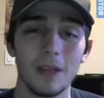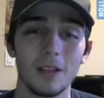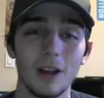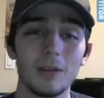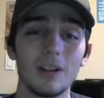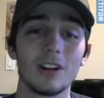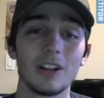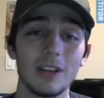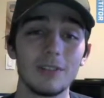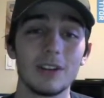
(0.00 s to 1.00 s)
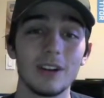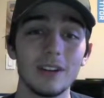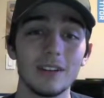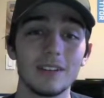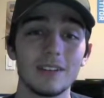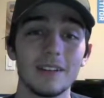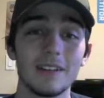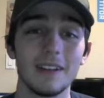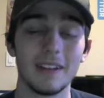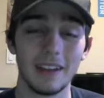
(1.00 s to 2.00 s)
The options are Shiftry,
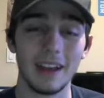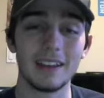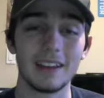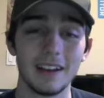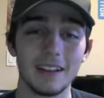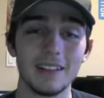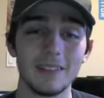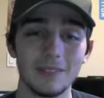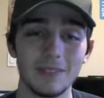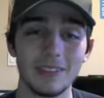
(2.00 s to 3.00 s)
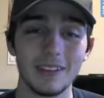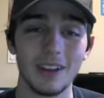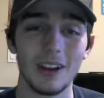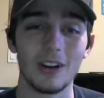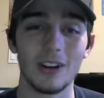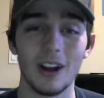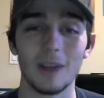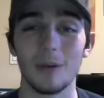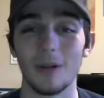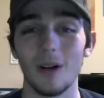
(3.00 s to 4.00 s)
Ninetales, or
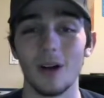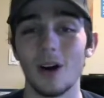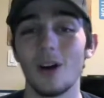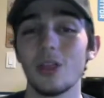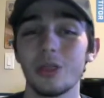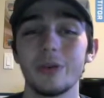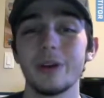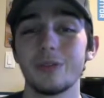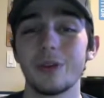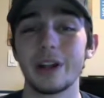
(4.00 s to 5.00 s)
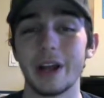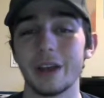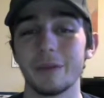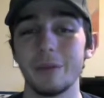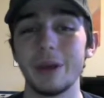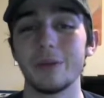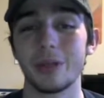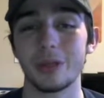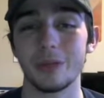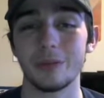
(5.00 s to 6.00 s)
Dragapult. All three of which I can beat
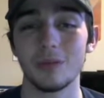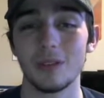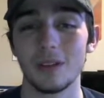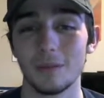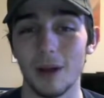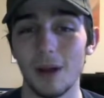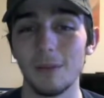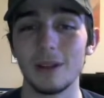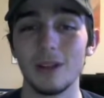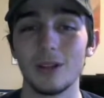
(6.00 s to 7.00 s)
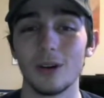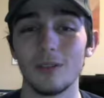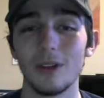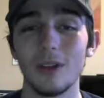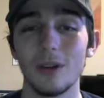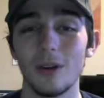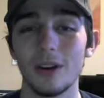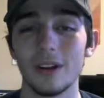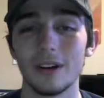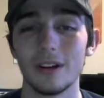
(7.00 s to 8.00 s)
with probably either or here.